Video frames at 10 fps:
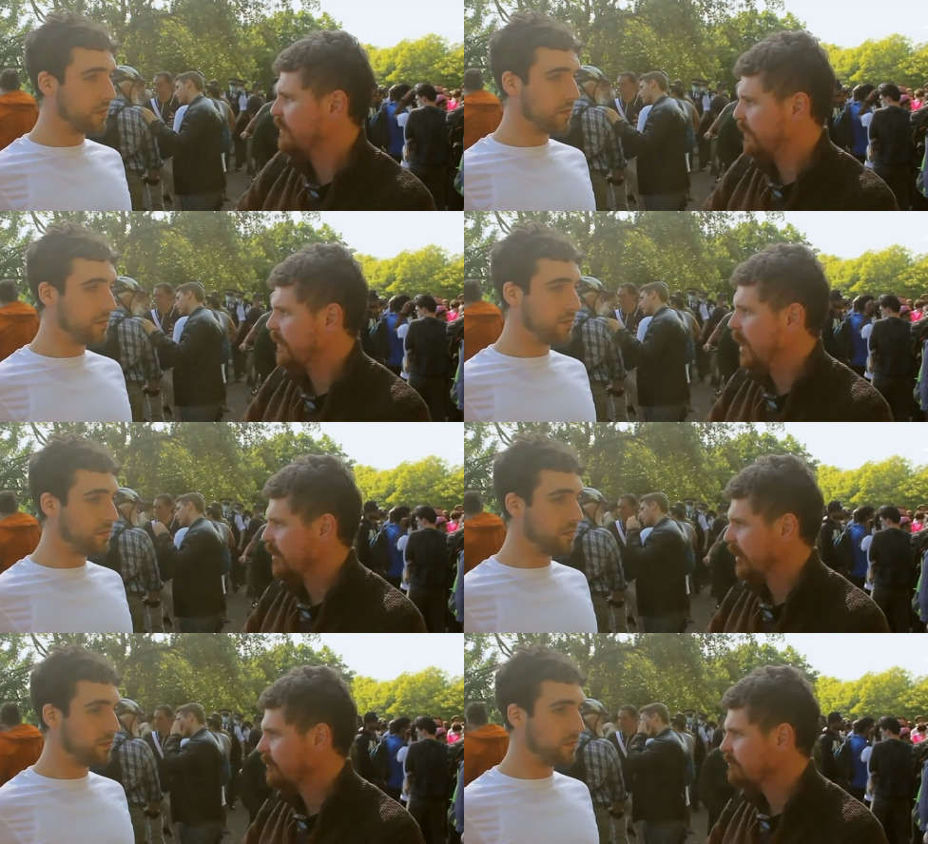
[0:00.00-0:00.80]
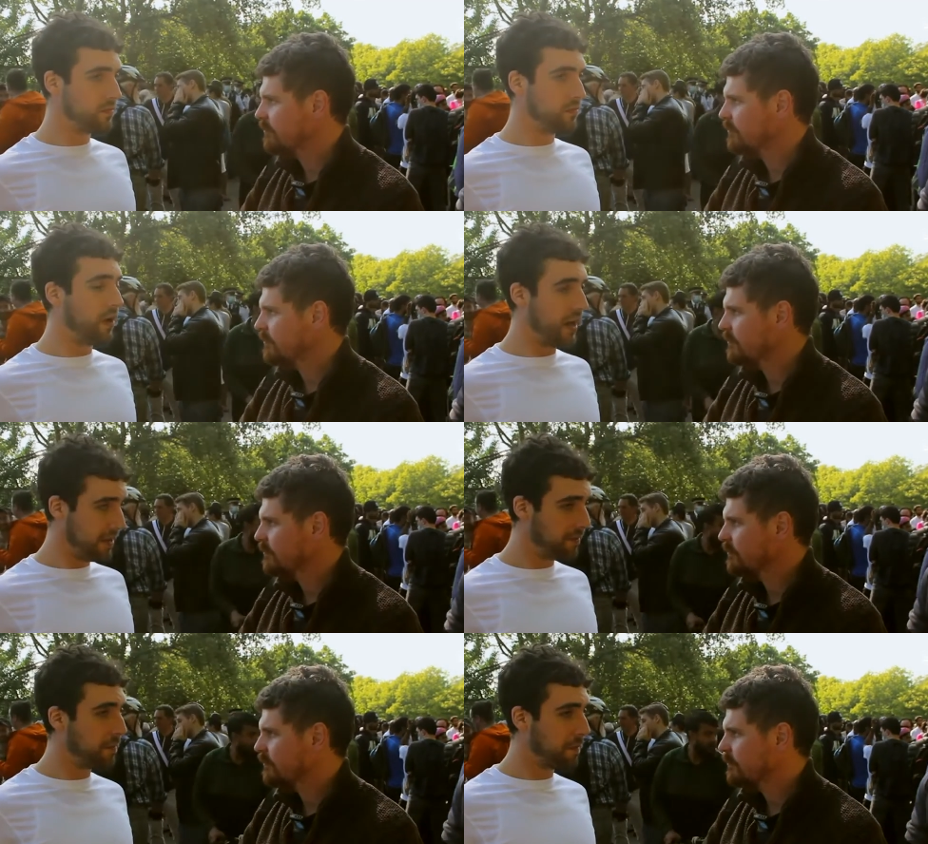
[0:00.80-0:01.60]
Speaker 1: of the Father.
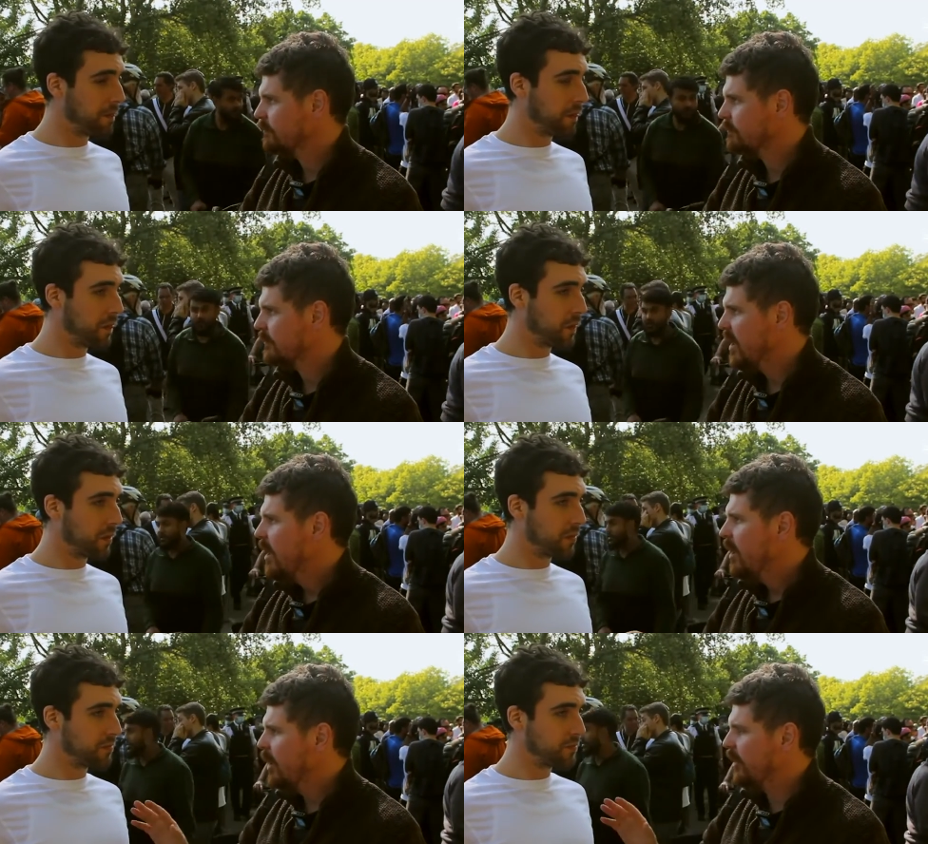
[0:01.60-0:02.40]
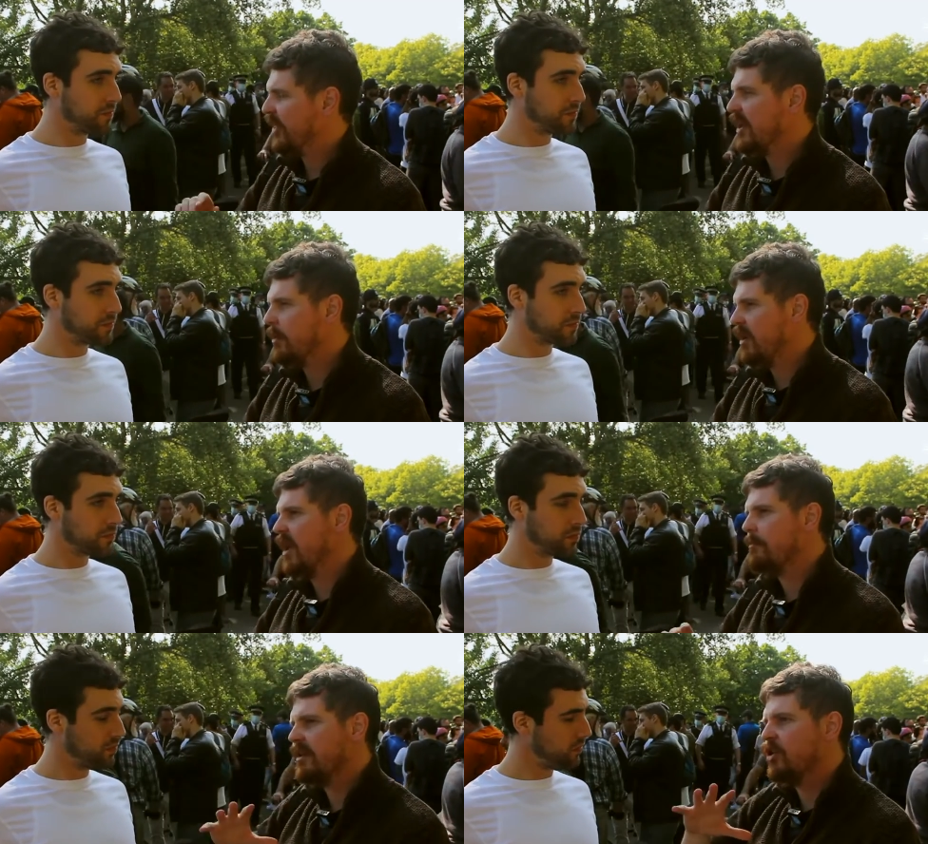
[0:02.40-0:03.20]
Right. Think of it,
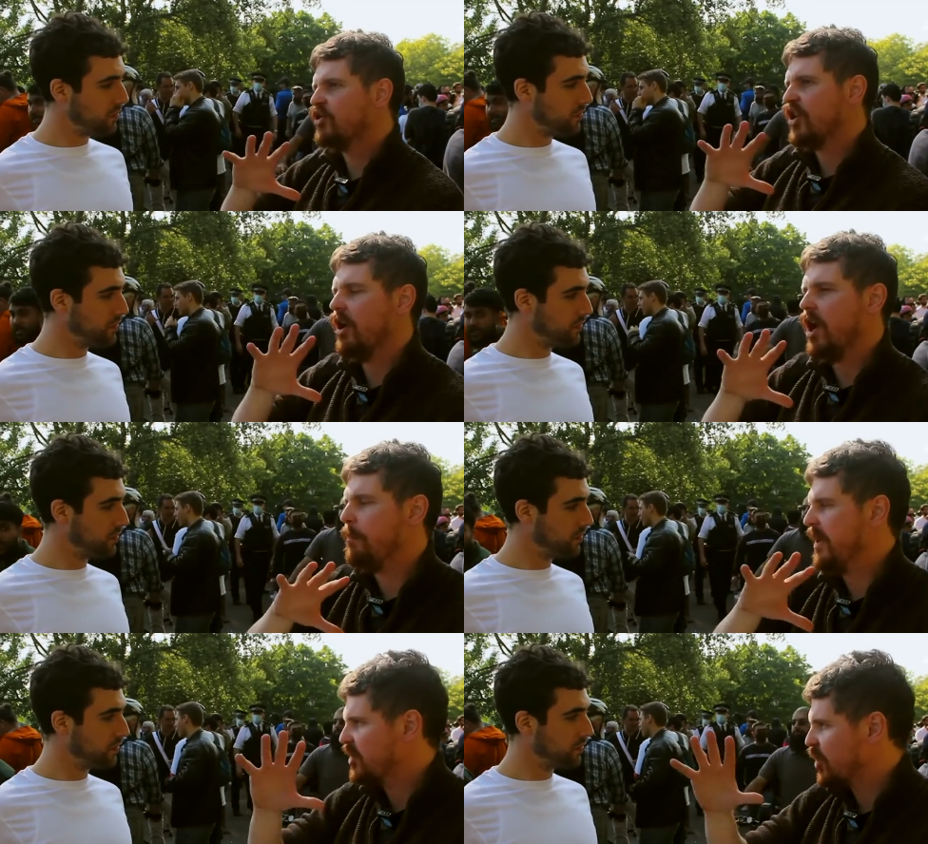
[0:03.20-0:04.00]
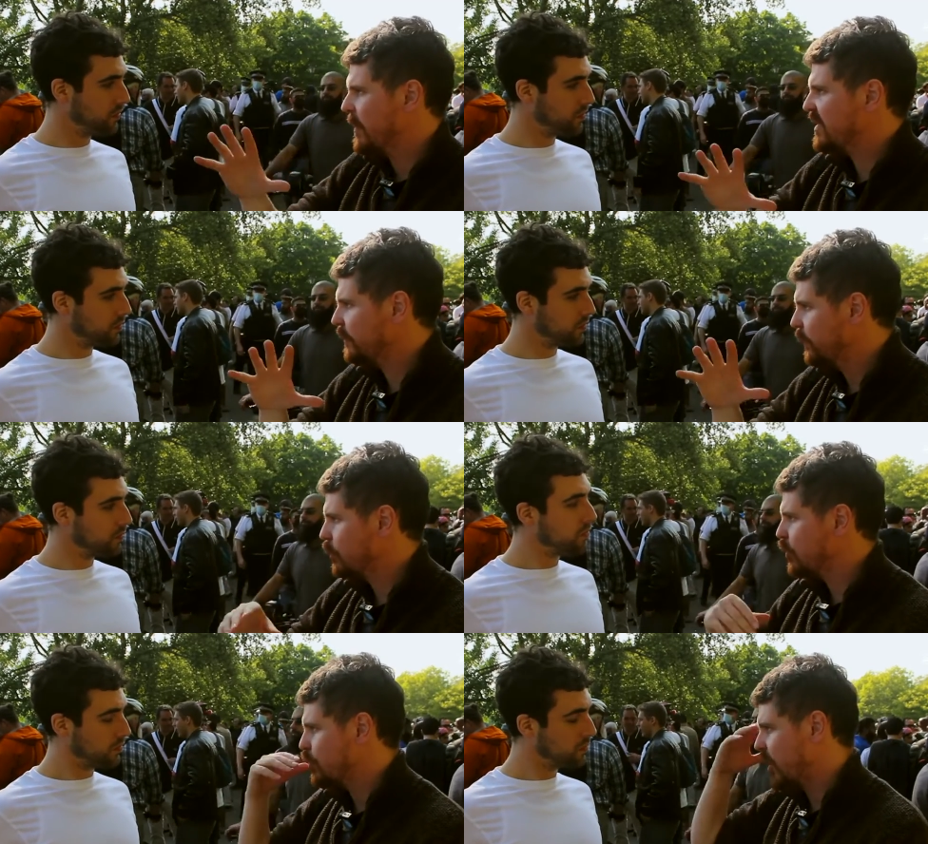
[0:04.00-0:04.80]
let me use a, a picture
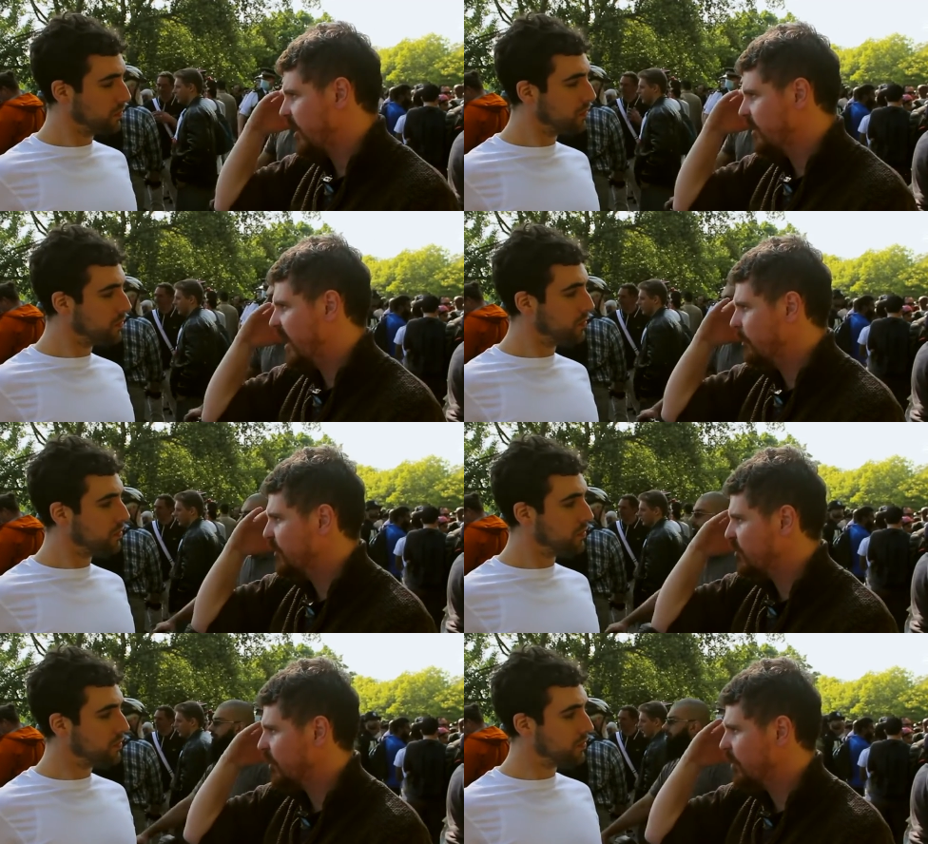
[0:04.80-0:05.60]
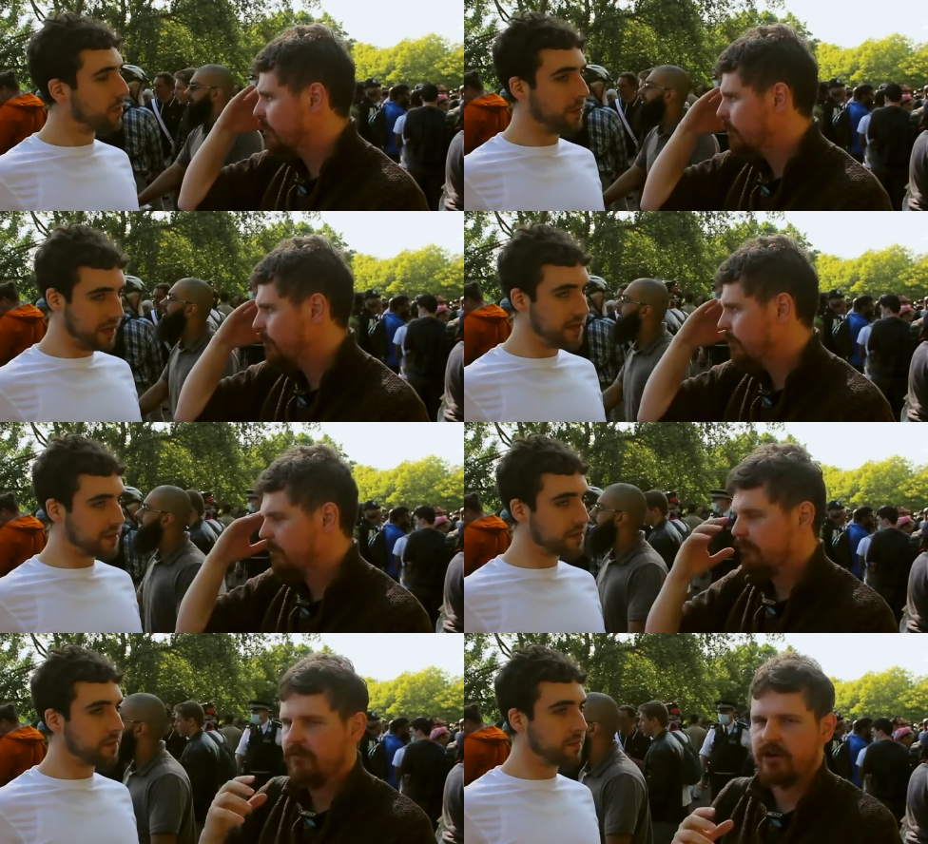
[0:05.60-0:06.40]
metaphor to try and help you to Please.
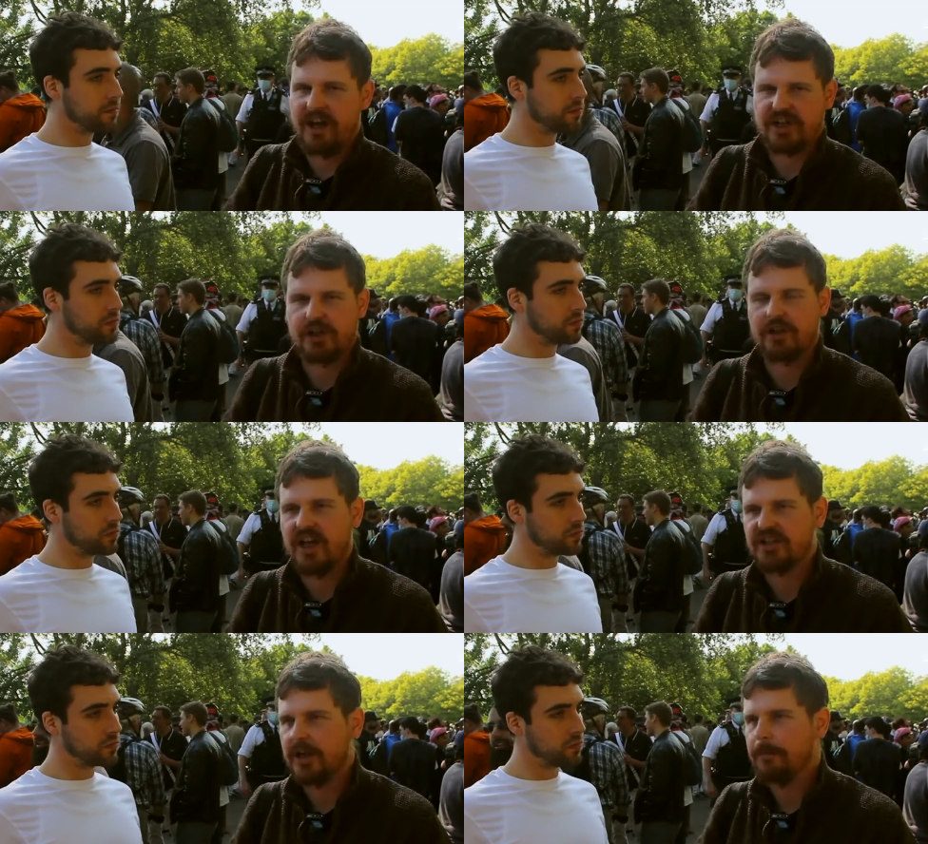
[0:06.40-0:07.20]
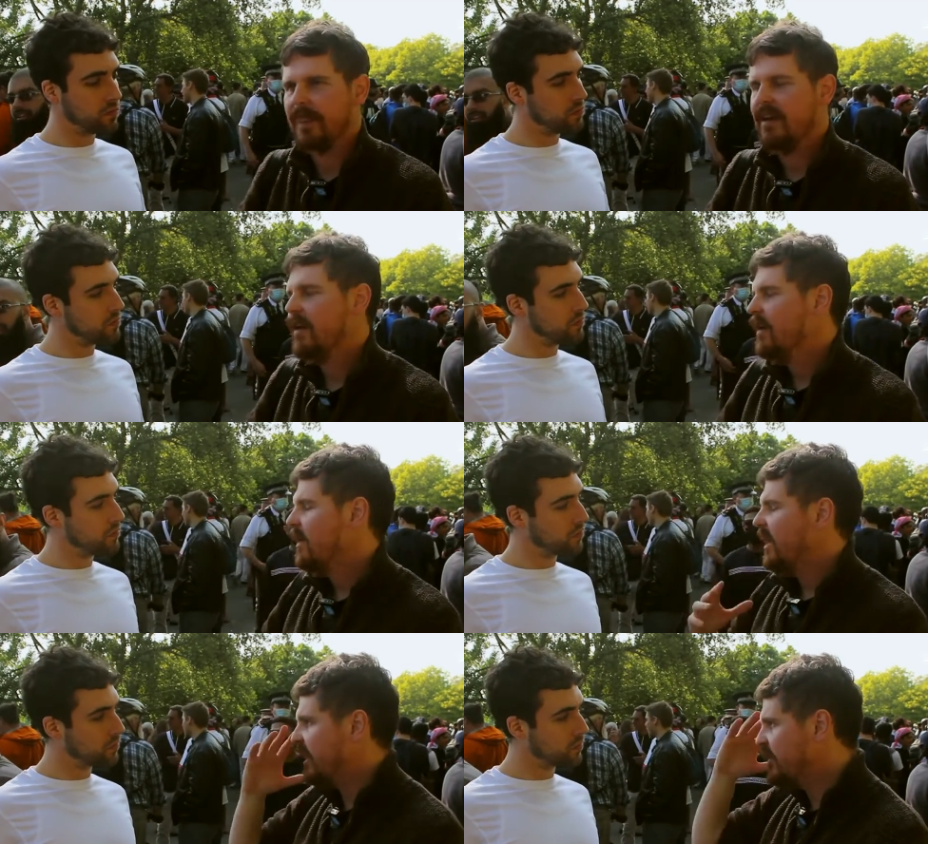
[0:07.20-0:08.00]
rationalize it.
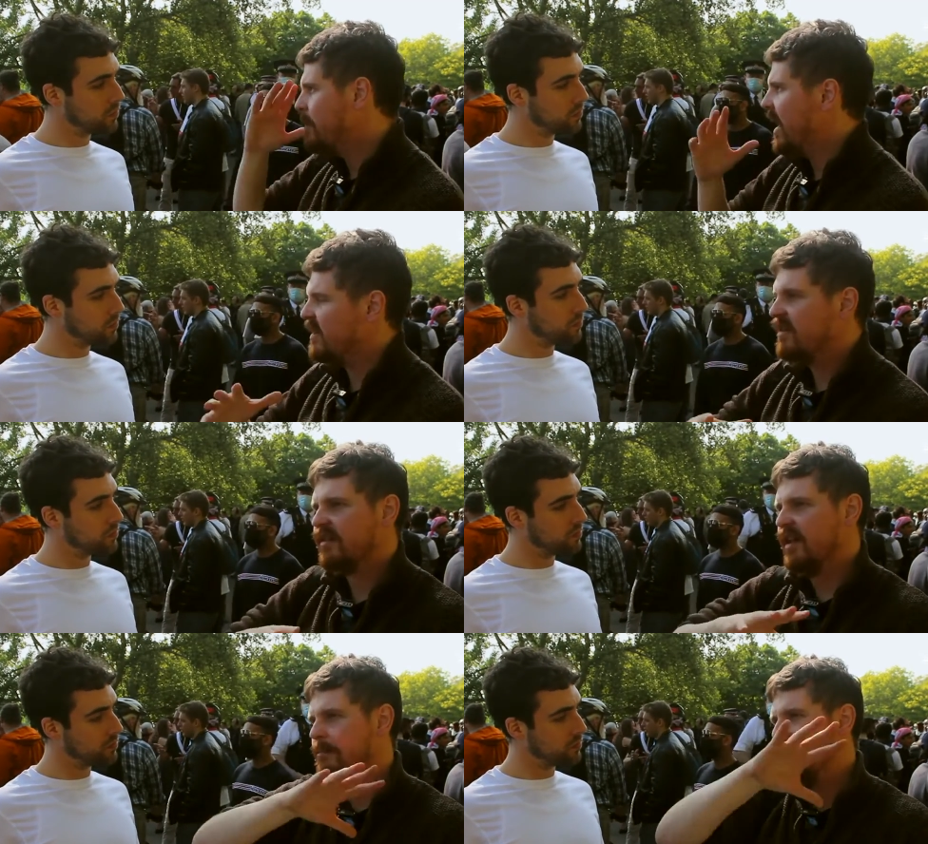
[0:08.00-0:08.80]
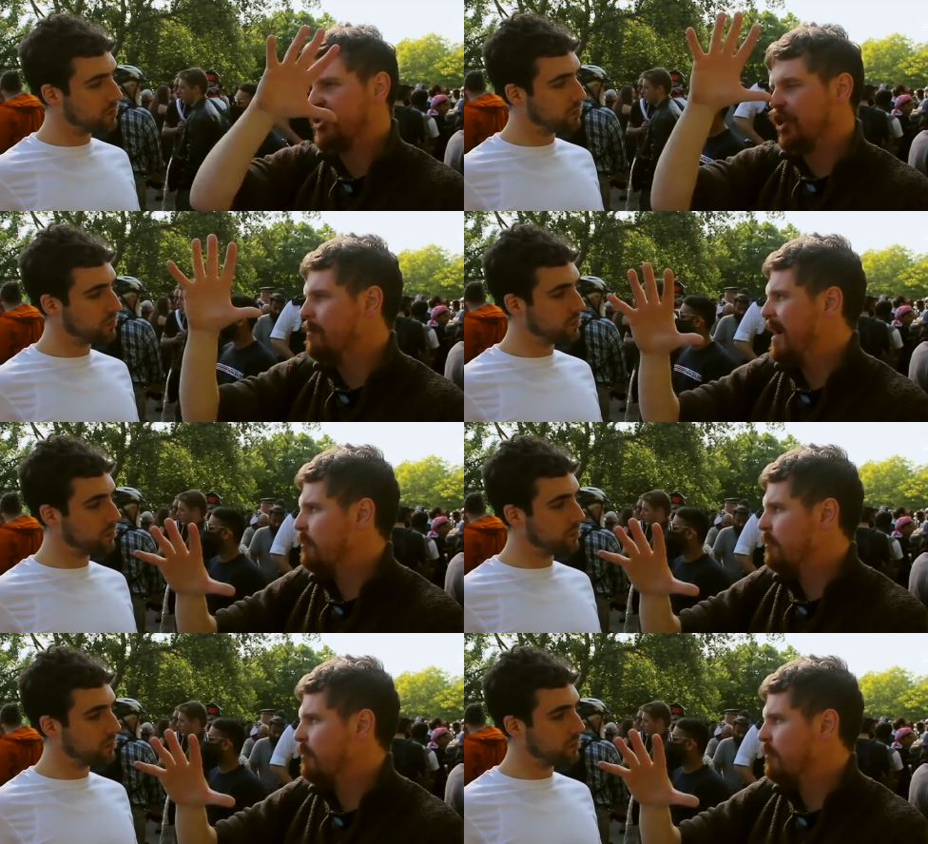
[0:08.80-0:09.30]
In your mind, imagine a